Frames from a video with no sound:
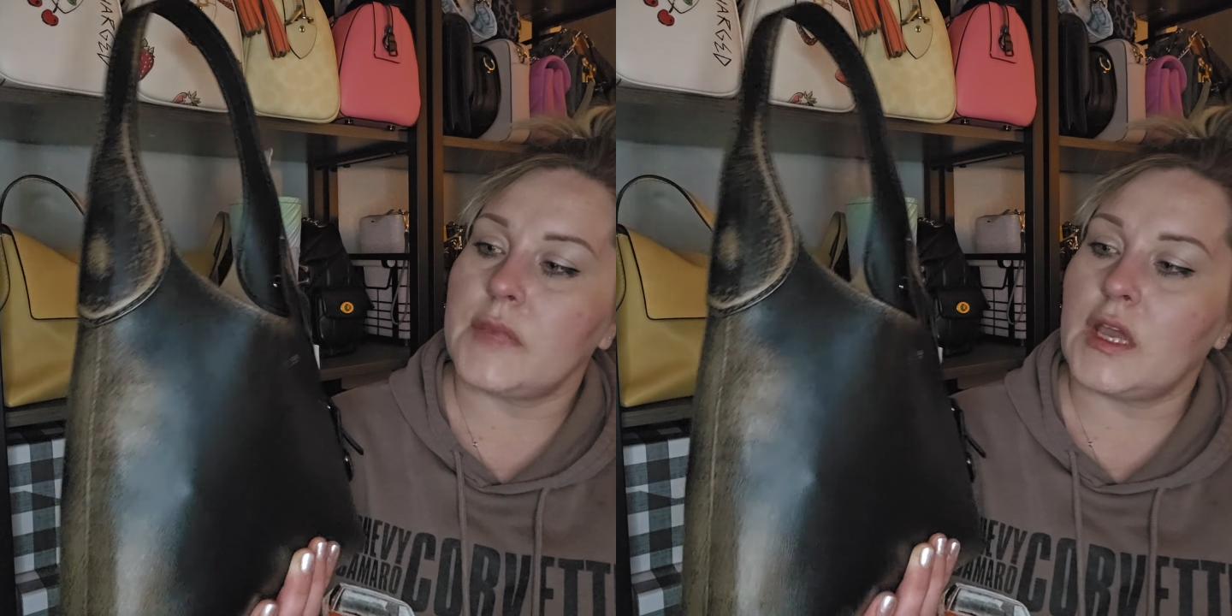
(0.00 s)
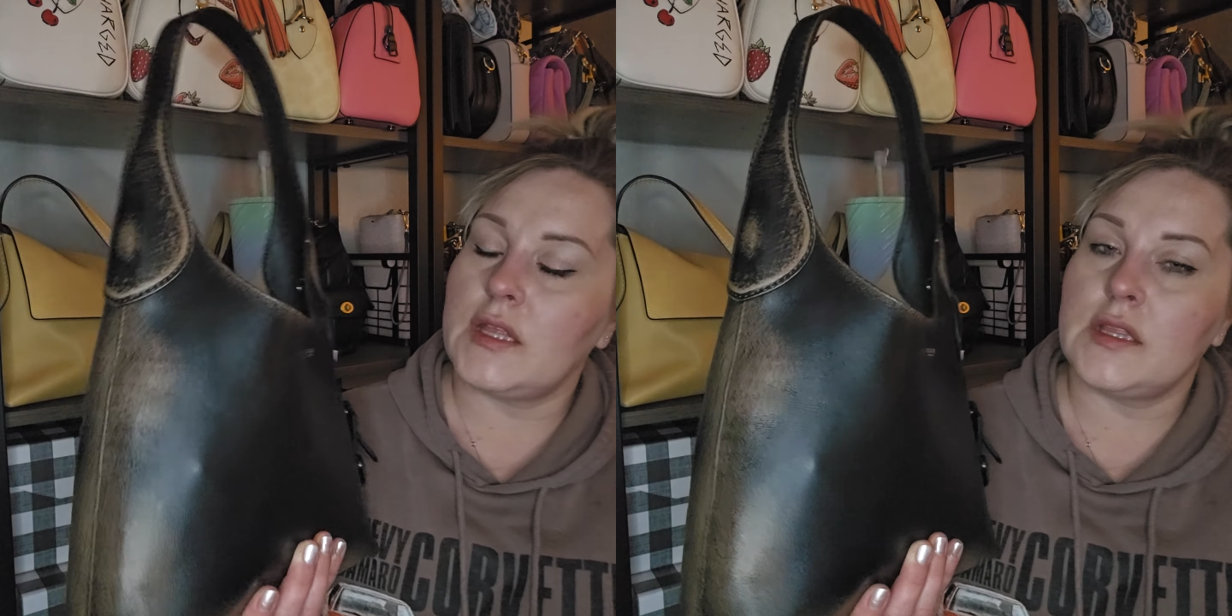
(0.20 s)

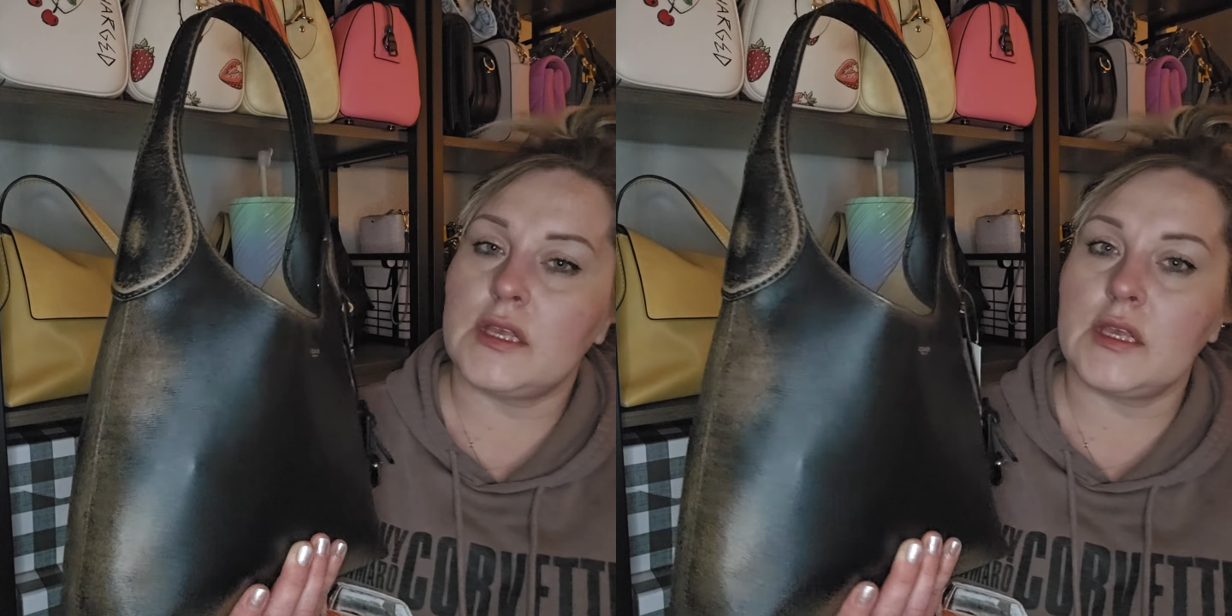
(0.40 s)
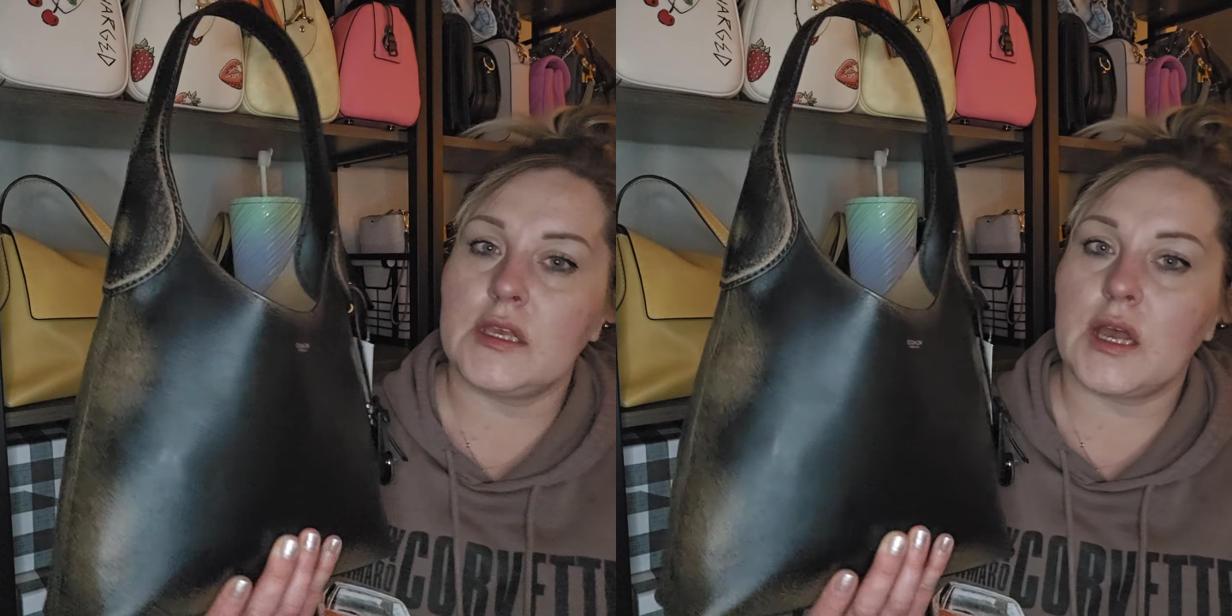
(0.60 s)
I
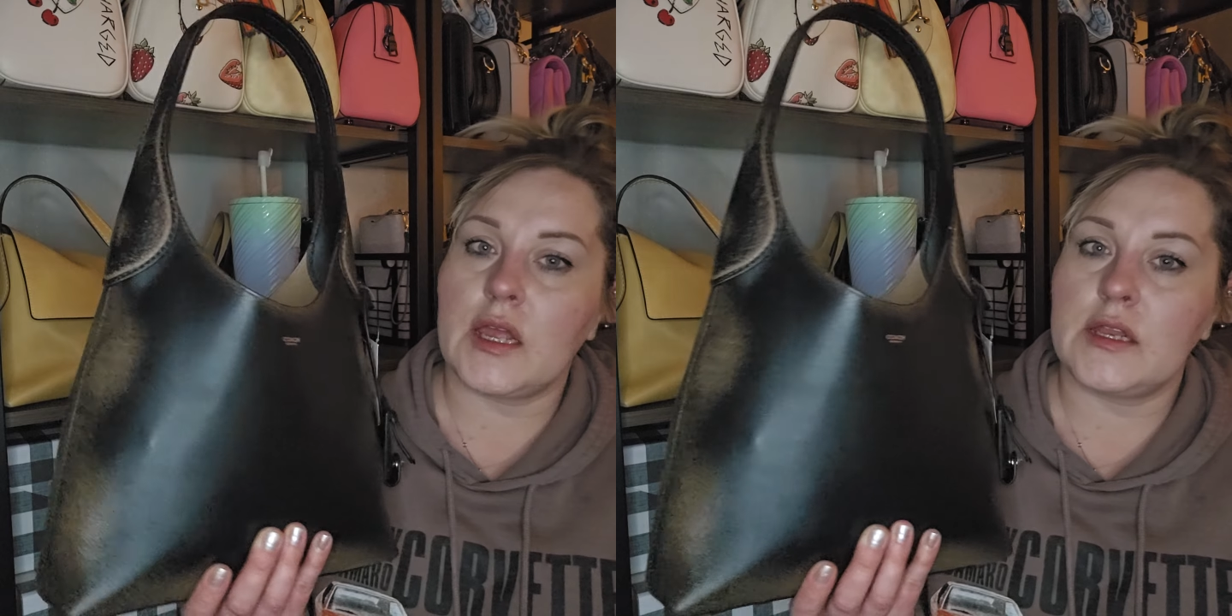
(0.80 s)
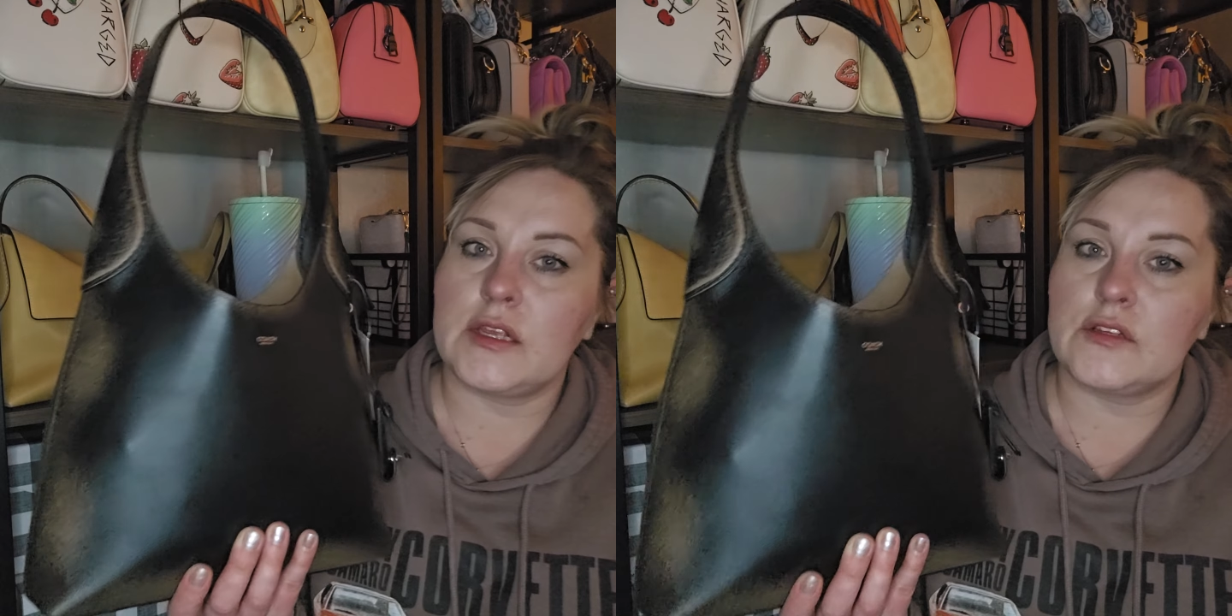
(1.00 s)
think I
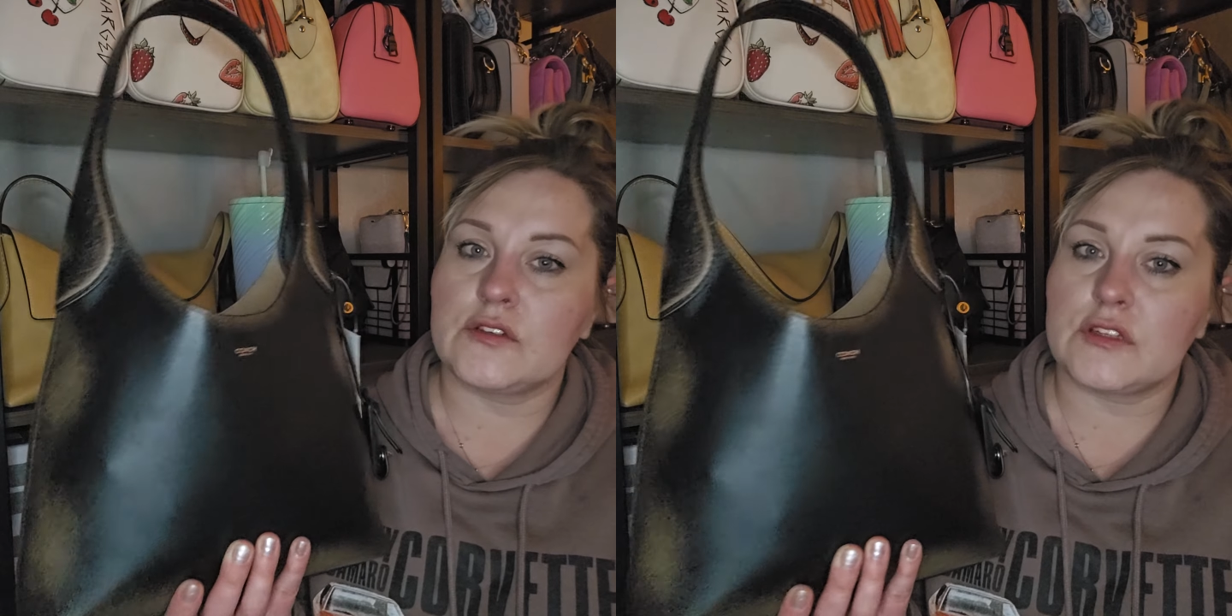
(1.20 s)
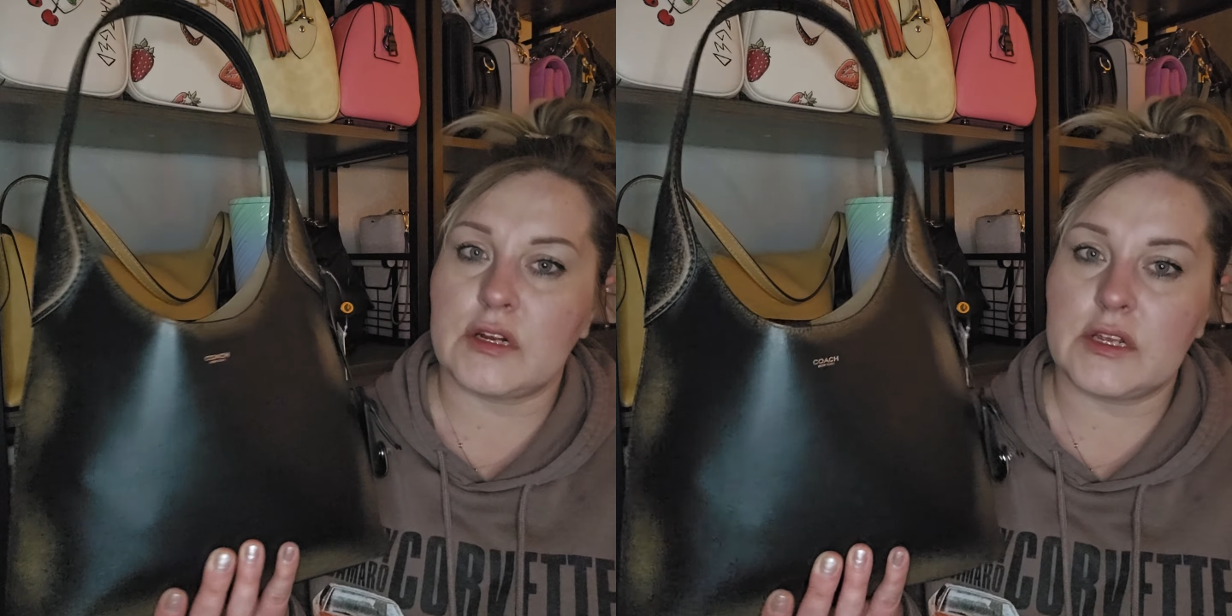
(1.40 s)
need to
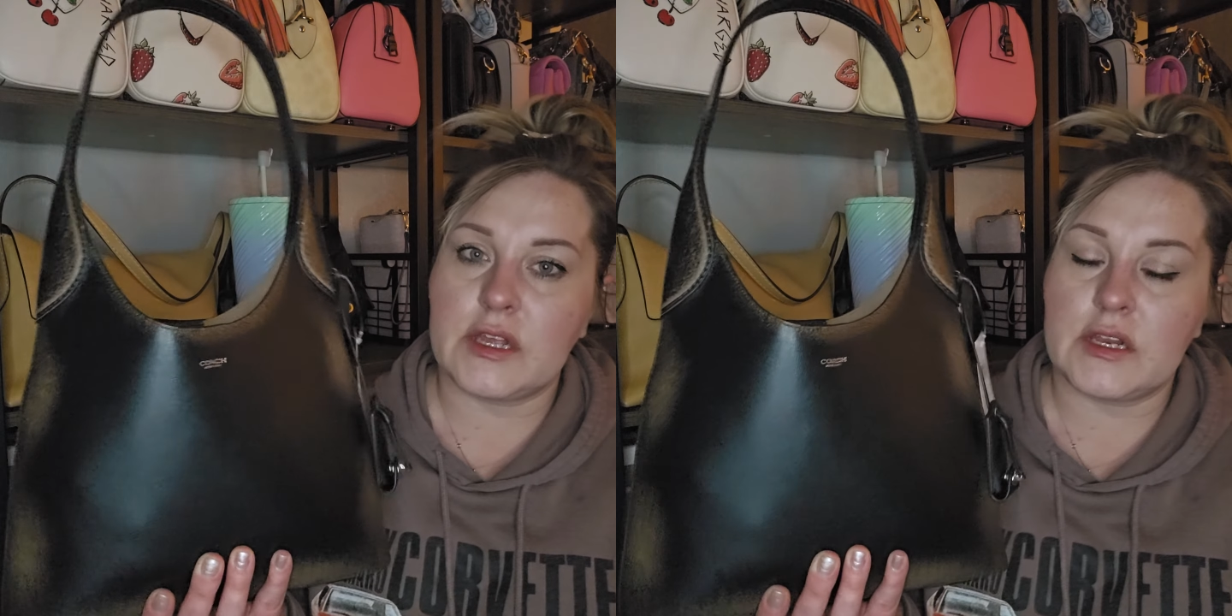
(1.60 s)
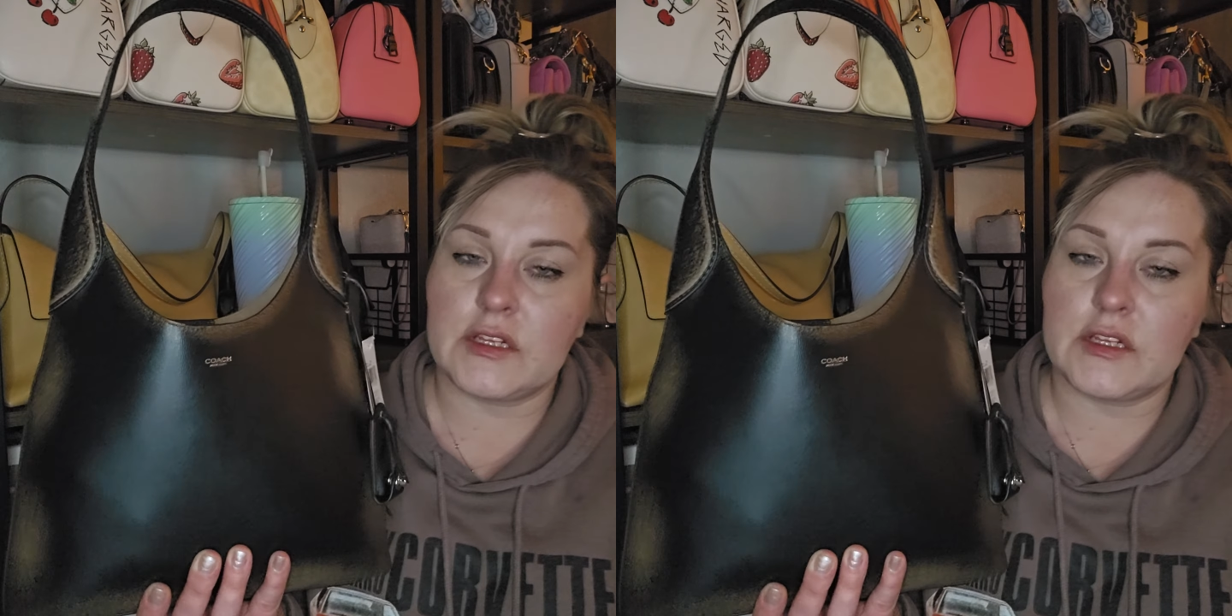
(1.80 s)
start getting